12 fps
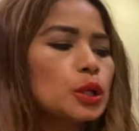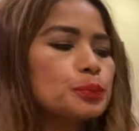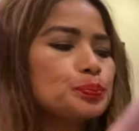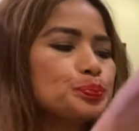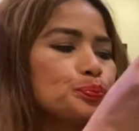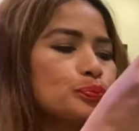
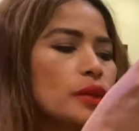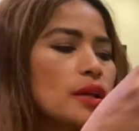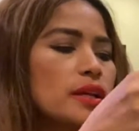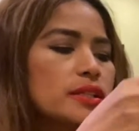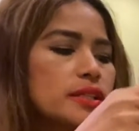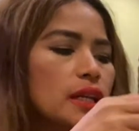
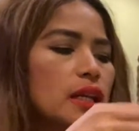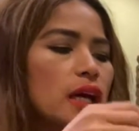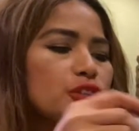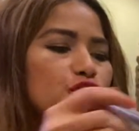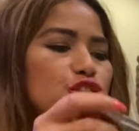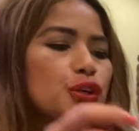um,
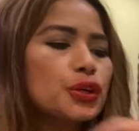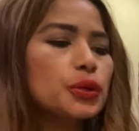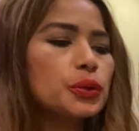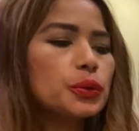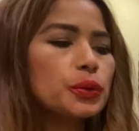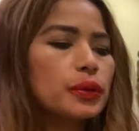
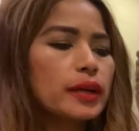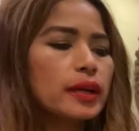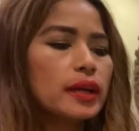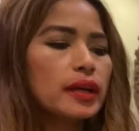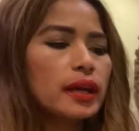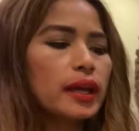cilantro,
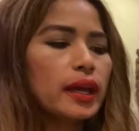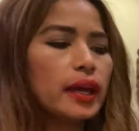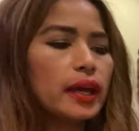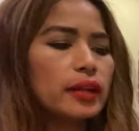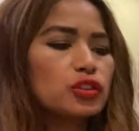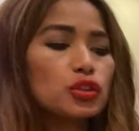
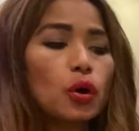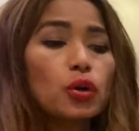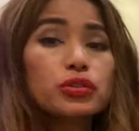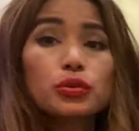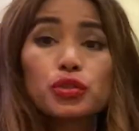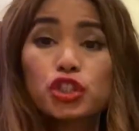and
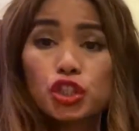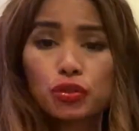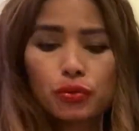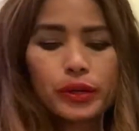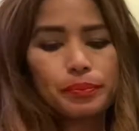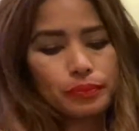also
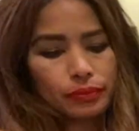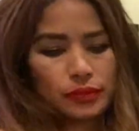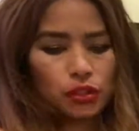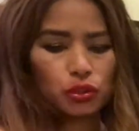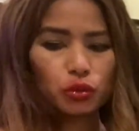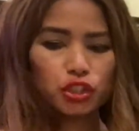shrimp.
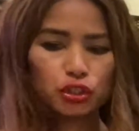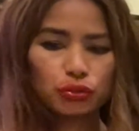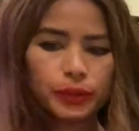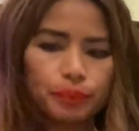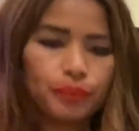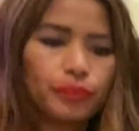So
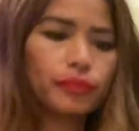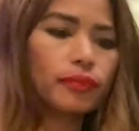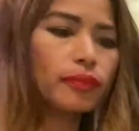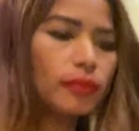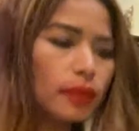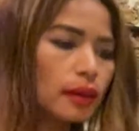shrimp.
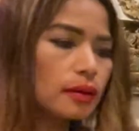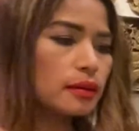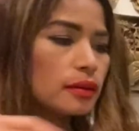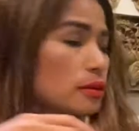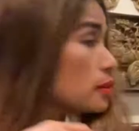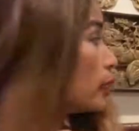
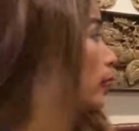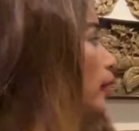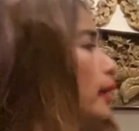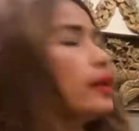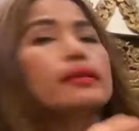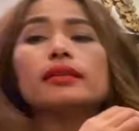
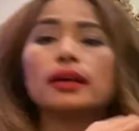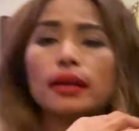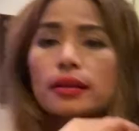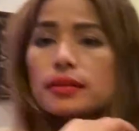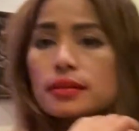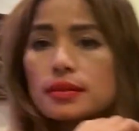And
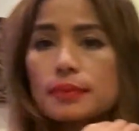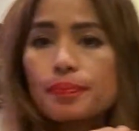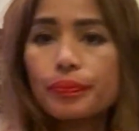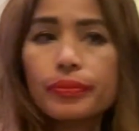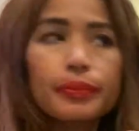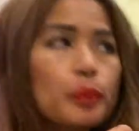uh,
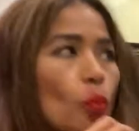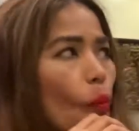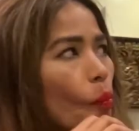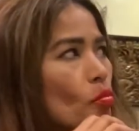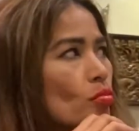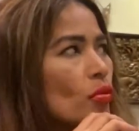
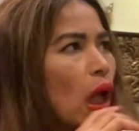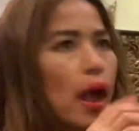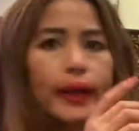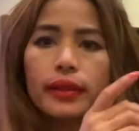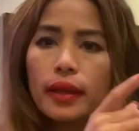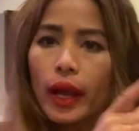
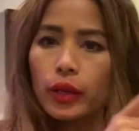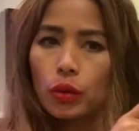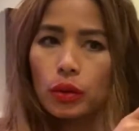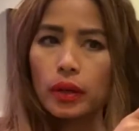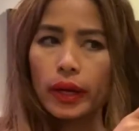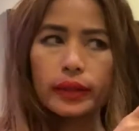I think I,
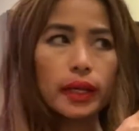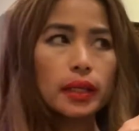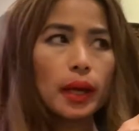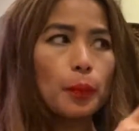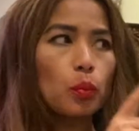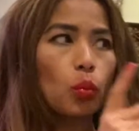I think
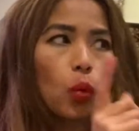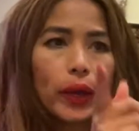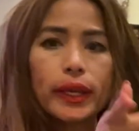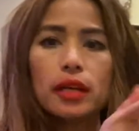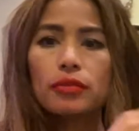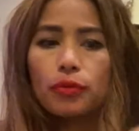I'm
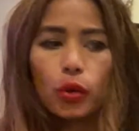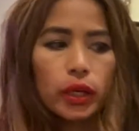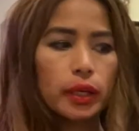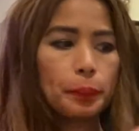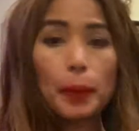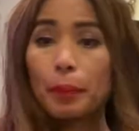waiting for
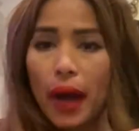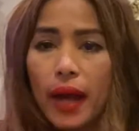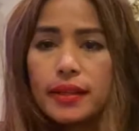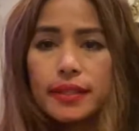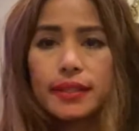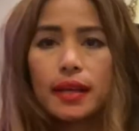the
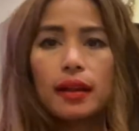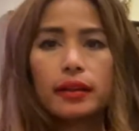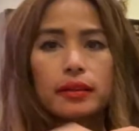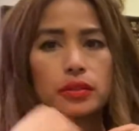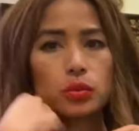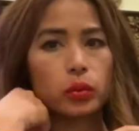papaya
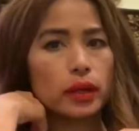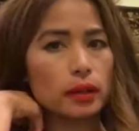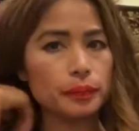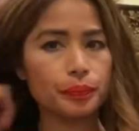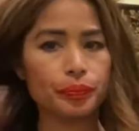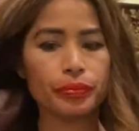salad as well.
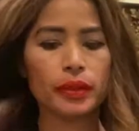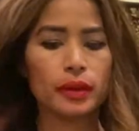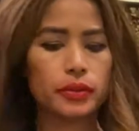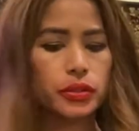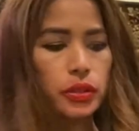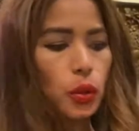
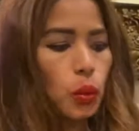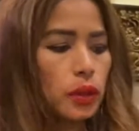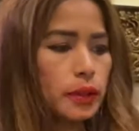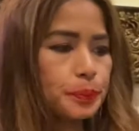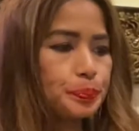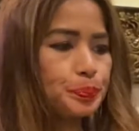So um,